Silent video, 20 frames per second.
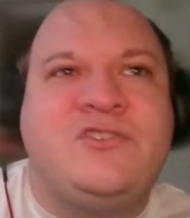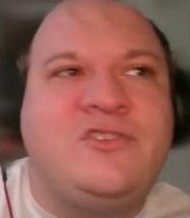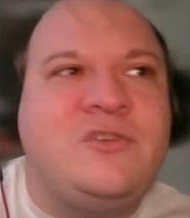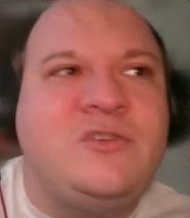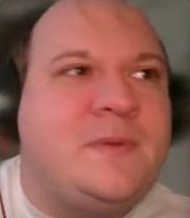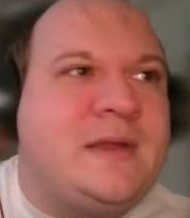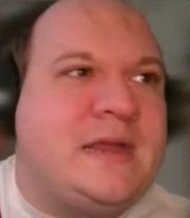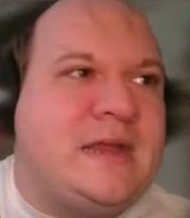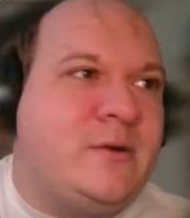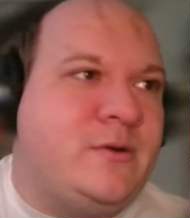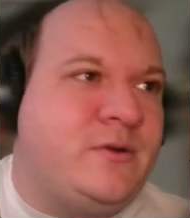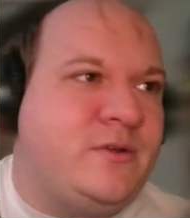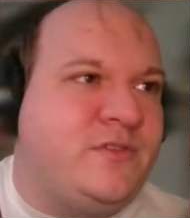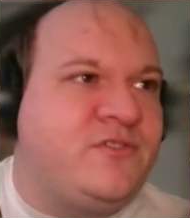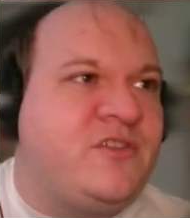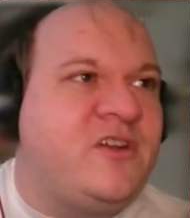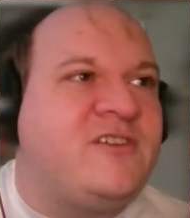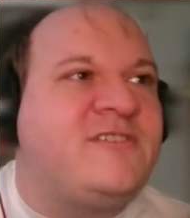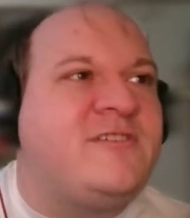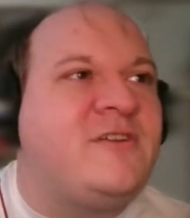superheroes
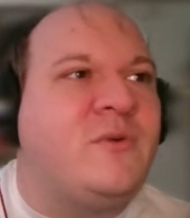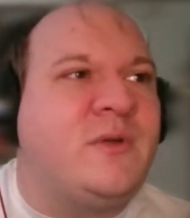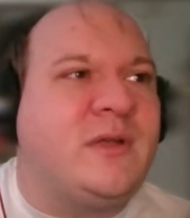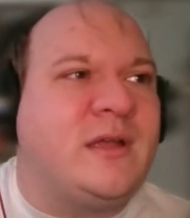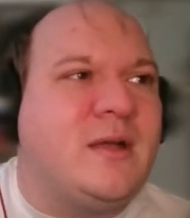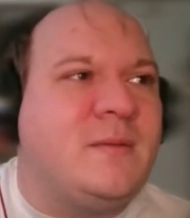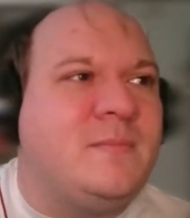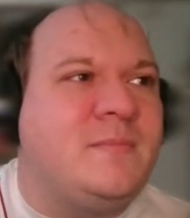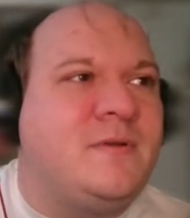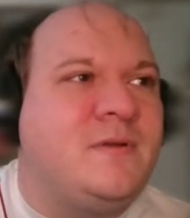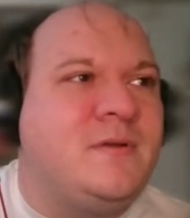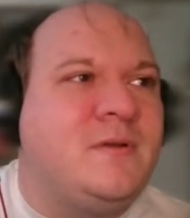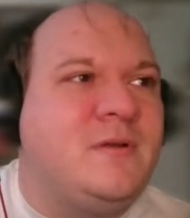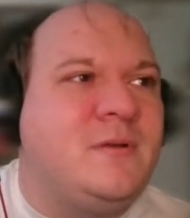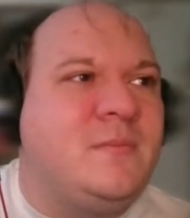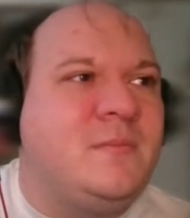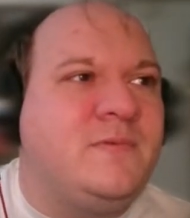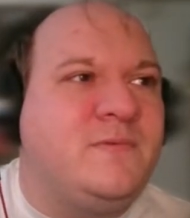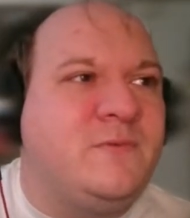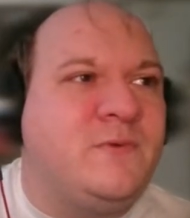start showing up
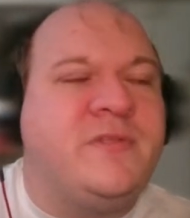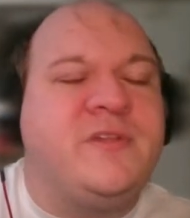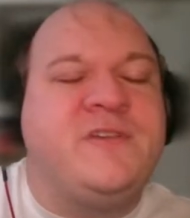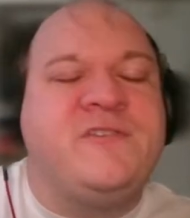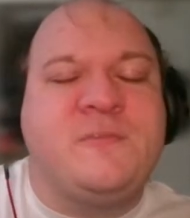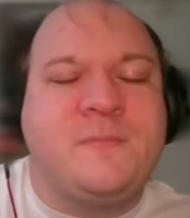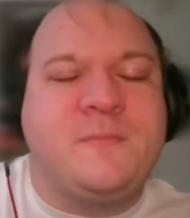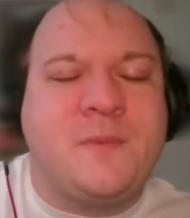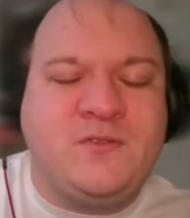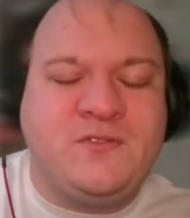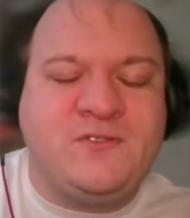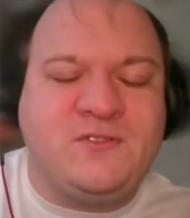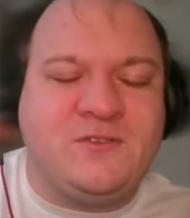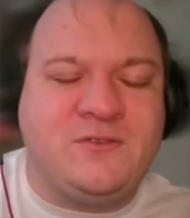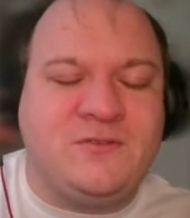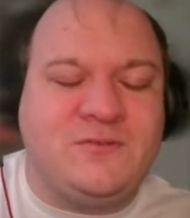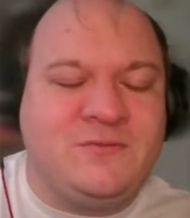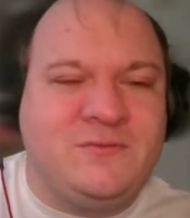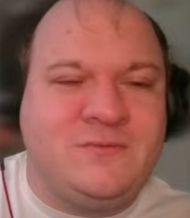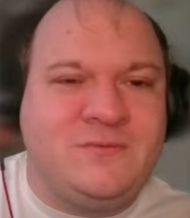before they're supposed
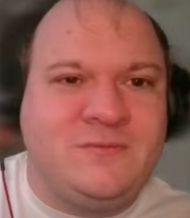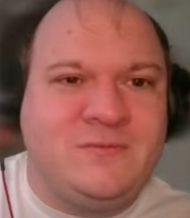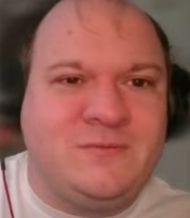to.